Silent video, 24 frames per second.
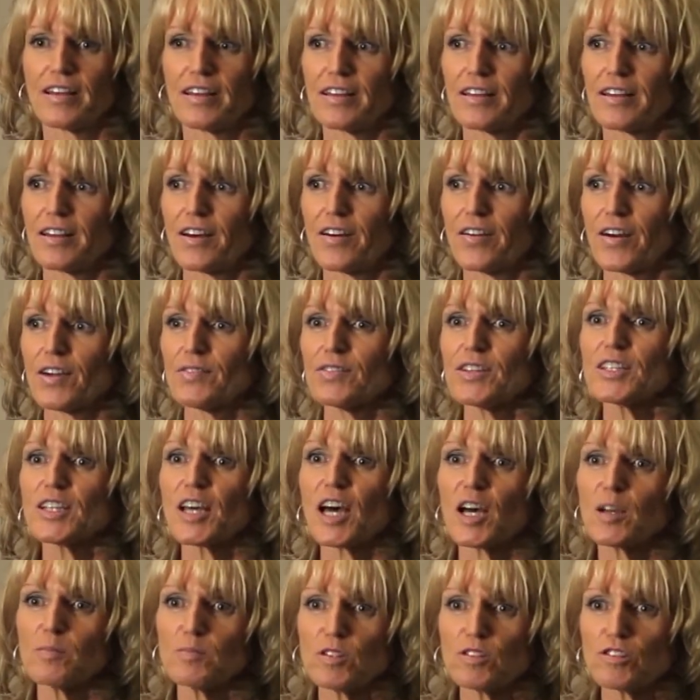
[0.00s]
you know, every
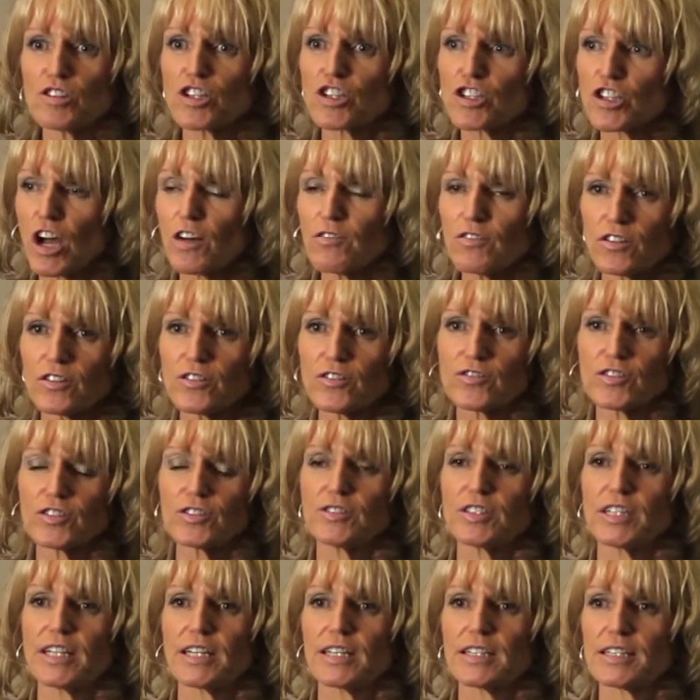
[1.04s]
time you shovel
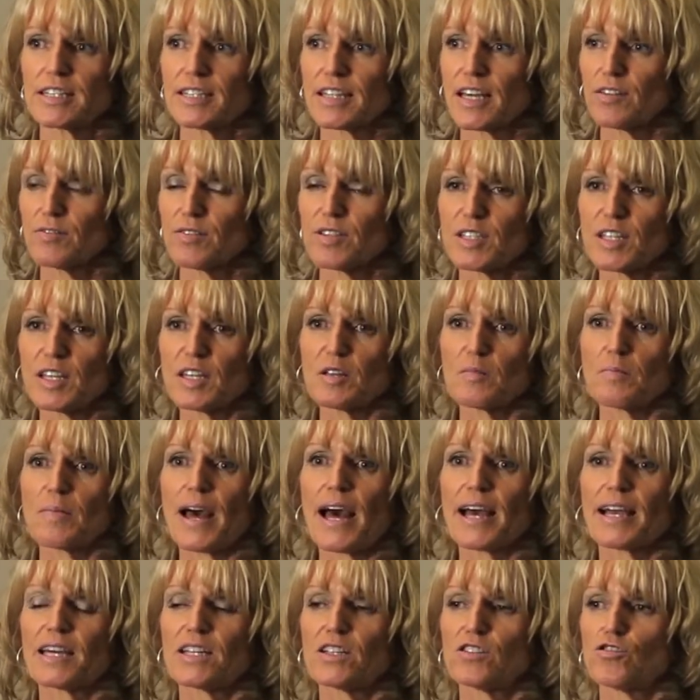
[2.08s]
food in instead of sitting
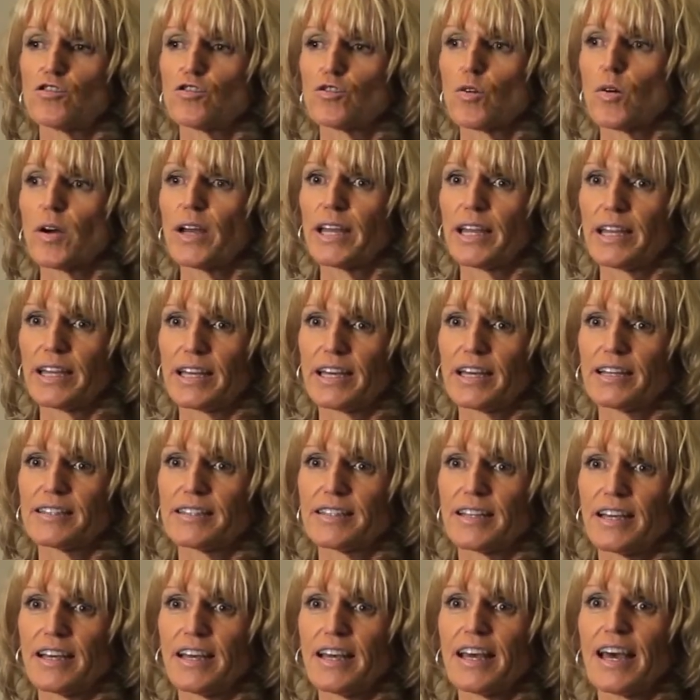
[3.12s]
back and enjoying it.
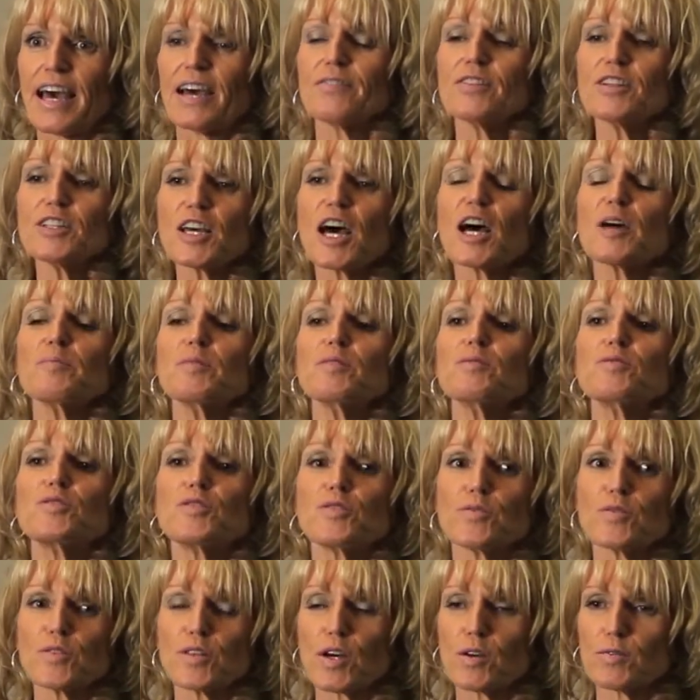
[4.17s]
Every time you
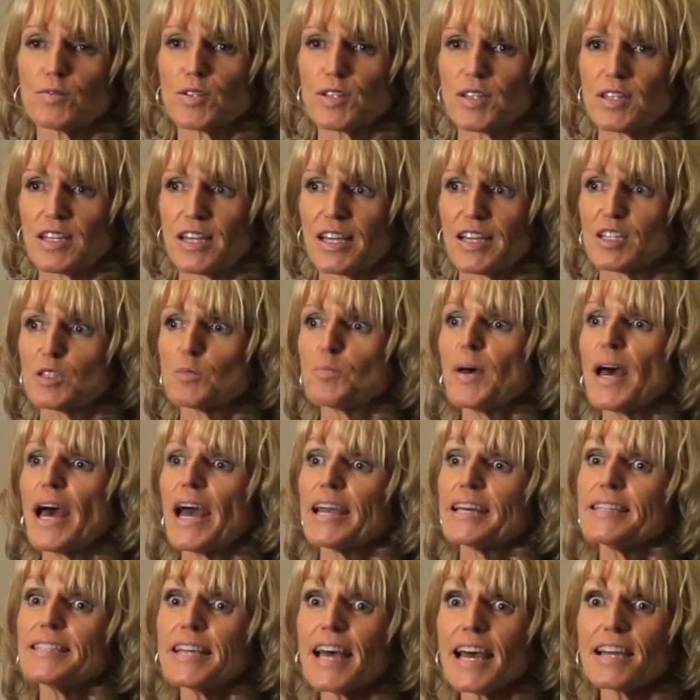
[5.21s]
do those things,
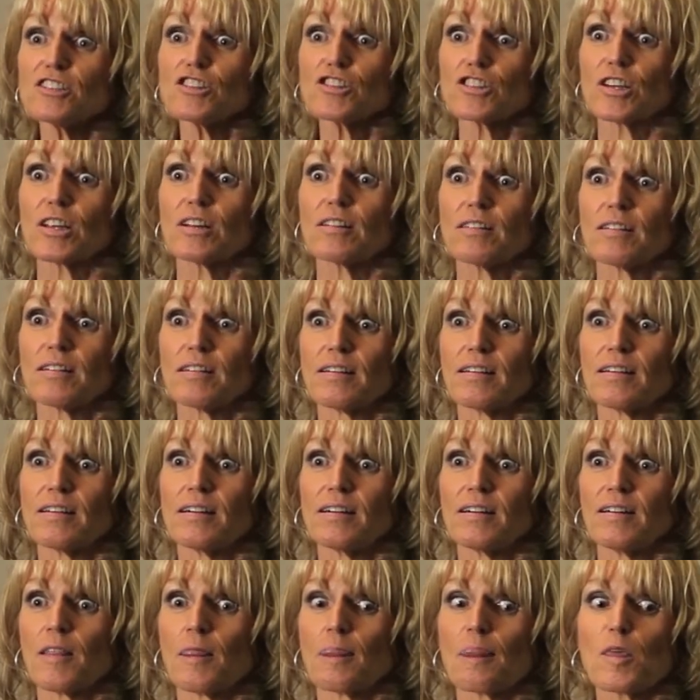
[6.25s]
pay attention.
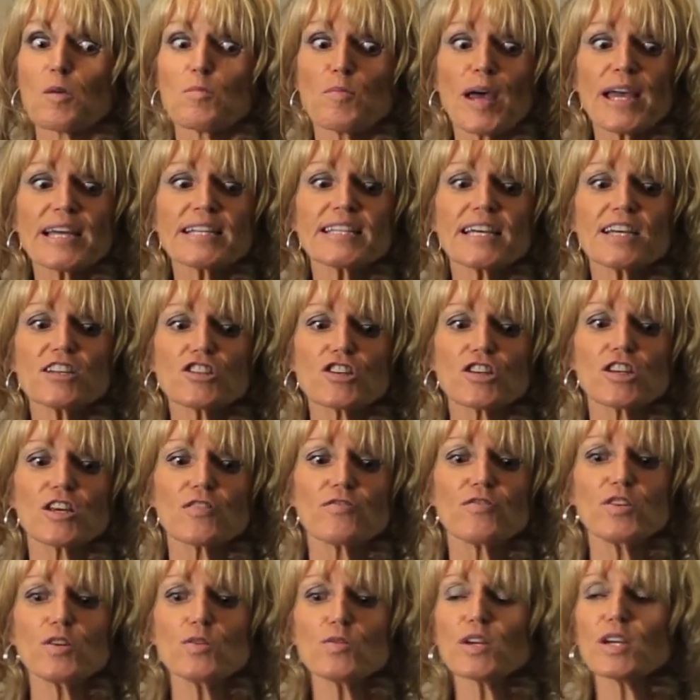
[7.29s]
Pay attention.
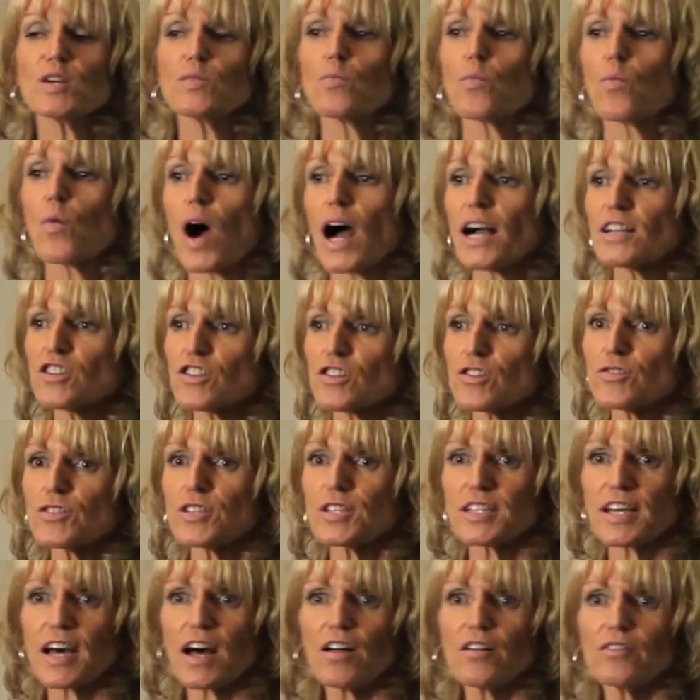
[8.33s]
If you can watch
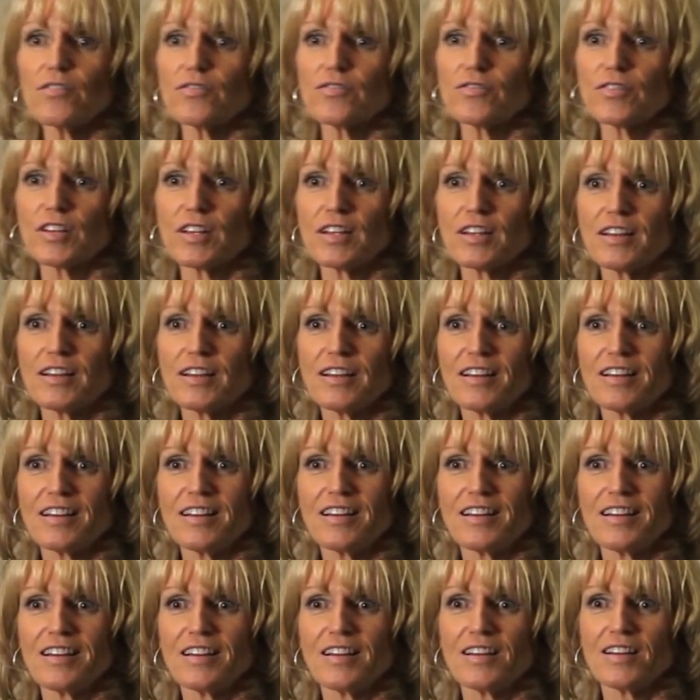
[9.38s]
yourself
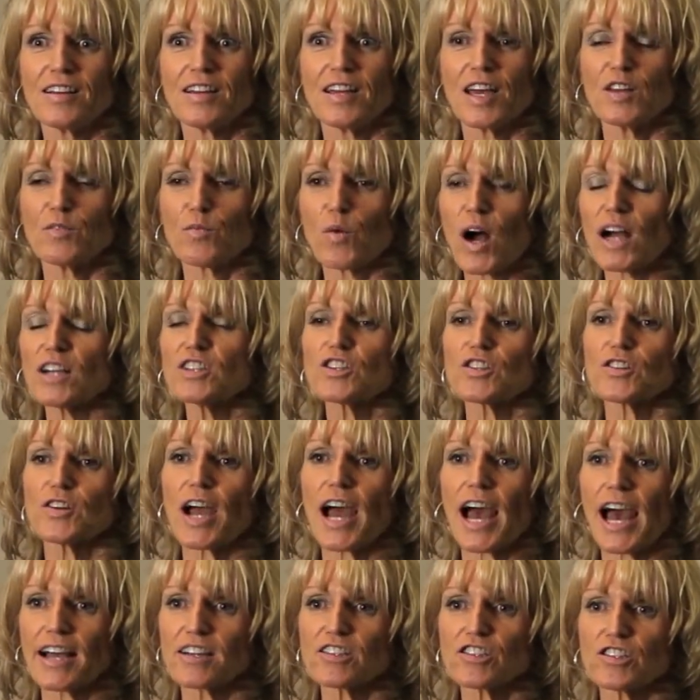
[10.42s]
and watch your
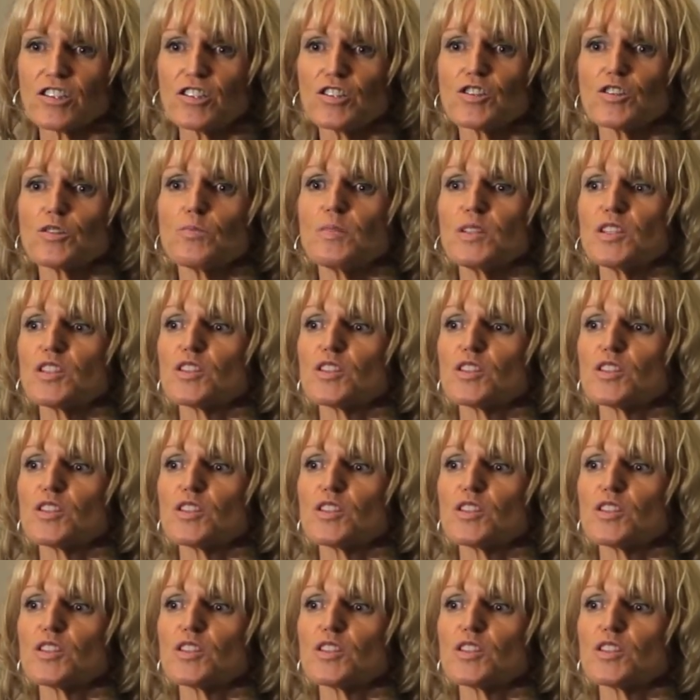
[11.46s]
actions, you'd be